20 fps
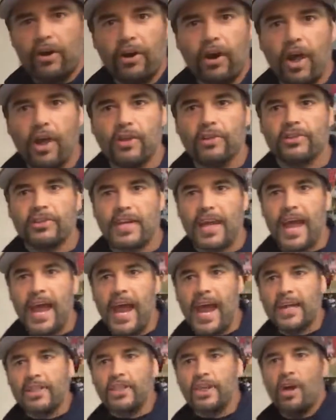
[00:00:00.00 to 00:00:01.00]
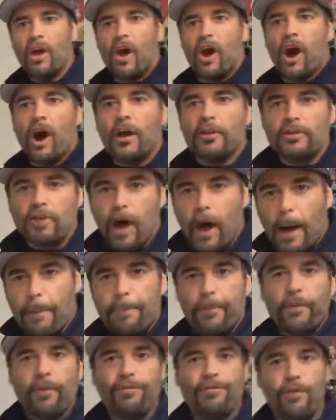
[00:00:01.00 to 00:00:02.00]
hundred dollars cash on
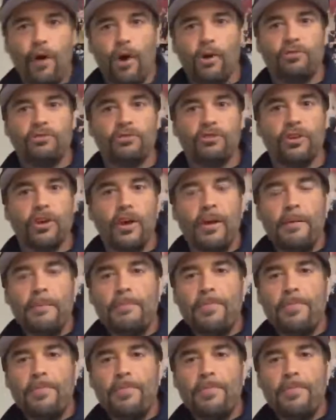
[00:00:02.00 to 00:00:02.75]
top of the phones.